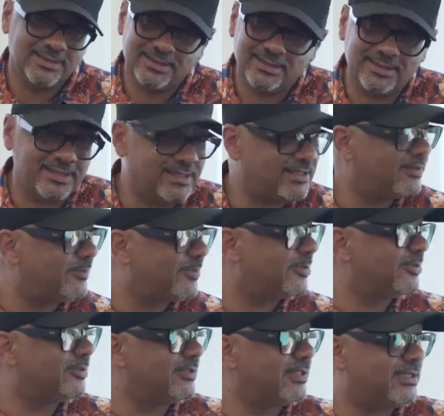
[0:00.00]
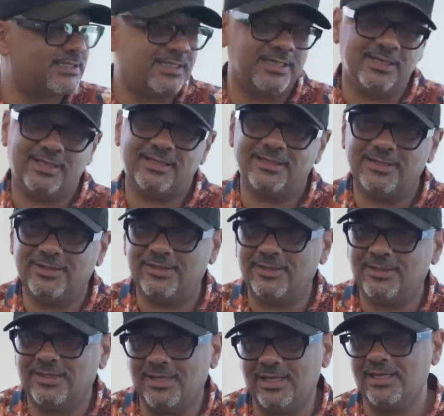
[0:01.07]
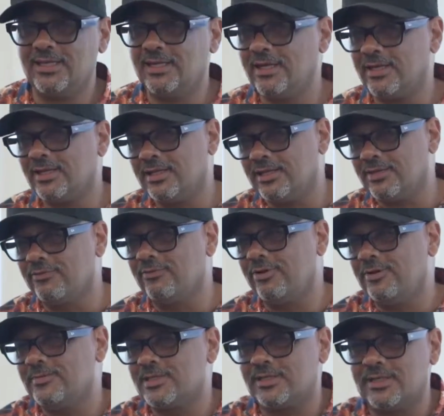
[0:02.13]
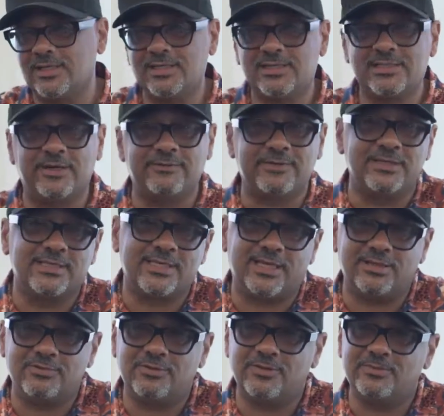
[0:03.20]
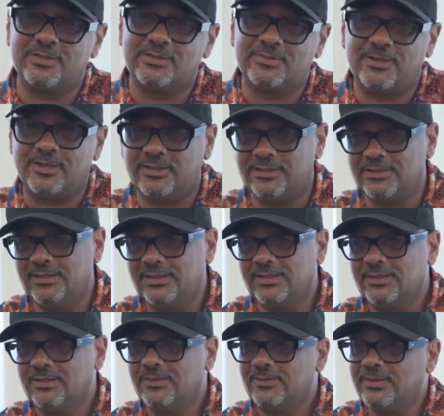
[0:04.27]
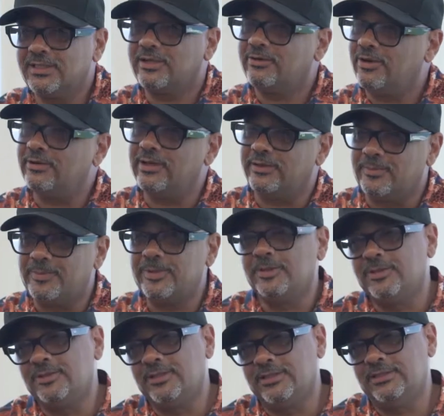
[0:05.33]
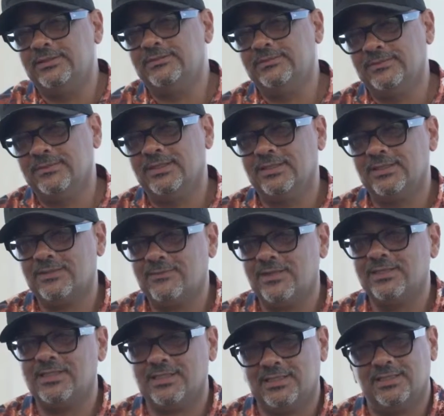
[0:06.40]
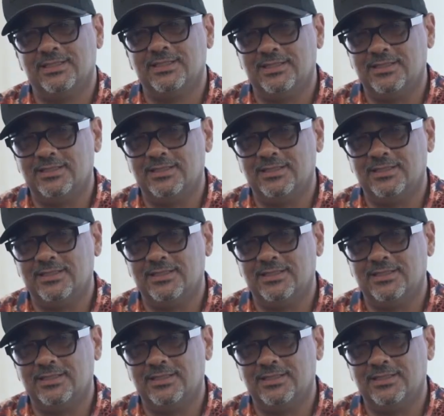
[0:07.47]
and then the pool that's here. And the rooms are self-contained rooms as well, with their own little pool. It's fantastic.